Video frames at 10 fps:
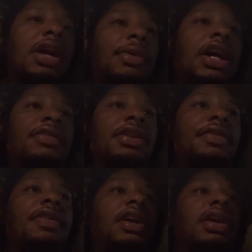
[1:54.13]
hefty
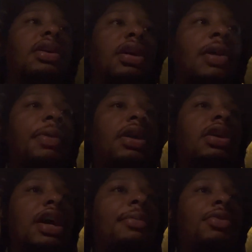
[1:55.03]
fee. I paid a
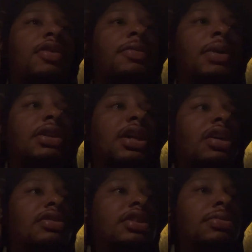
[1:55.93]
lot more for my
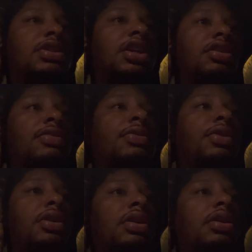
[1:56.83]
dogs than I'm selling them
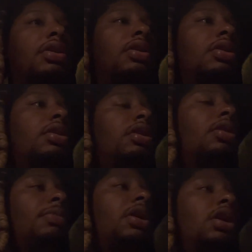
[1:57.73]
for.
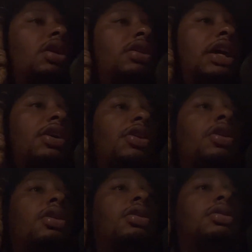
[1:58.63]
But that girl,